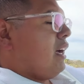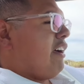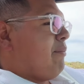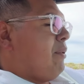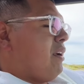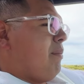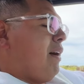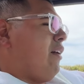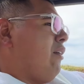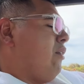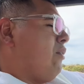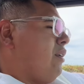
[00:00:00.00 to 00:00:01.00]
I put
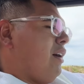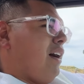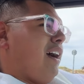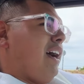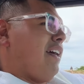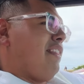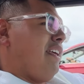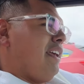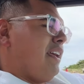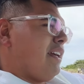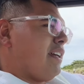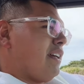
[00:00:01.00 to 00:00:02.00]
about, I
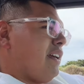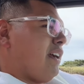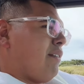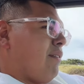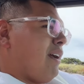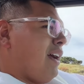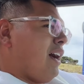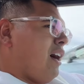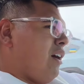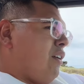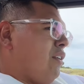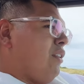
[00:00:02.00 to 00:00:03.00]
think,
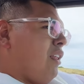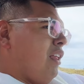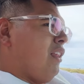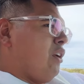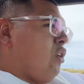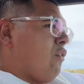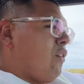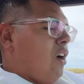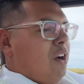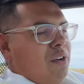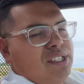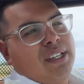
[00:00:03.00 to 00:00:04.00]
around a little over
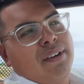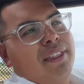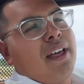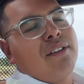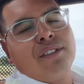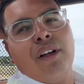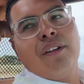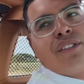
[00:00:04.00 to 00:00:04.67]
$170,000